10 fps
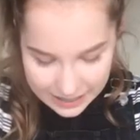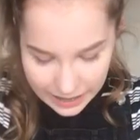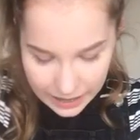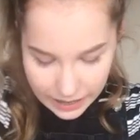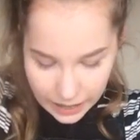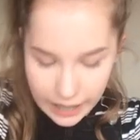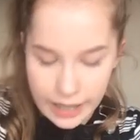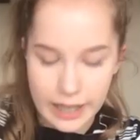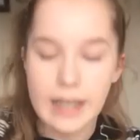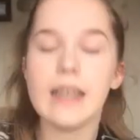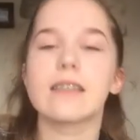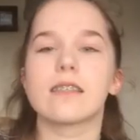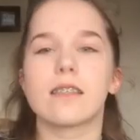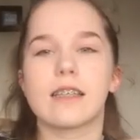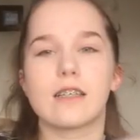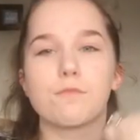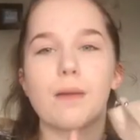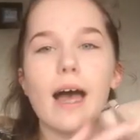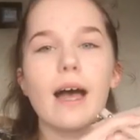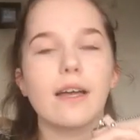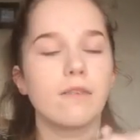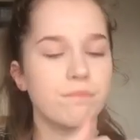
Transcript: thing is this bag.